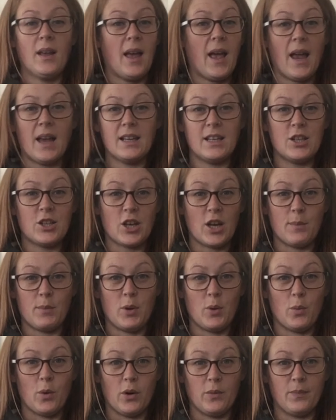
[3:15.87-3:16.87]
any shape
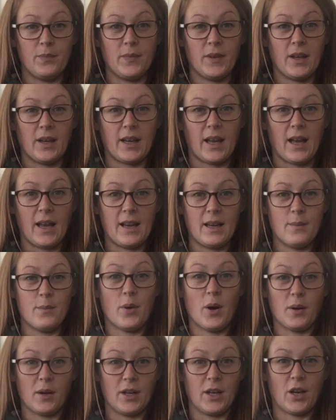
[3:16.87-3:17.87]
you want, okay? But
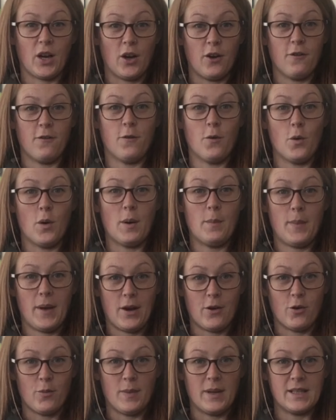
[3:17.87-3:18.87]
I'm going to go for a
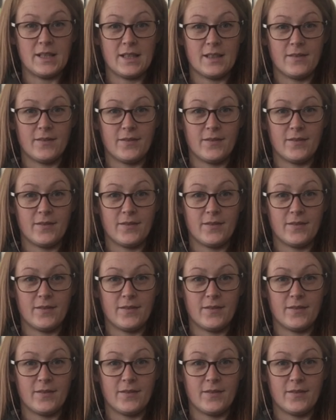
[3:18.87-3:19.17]
pyramid.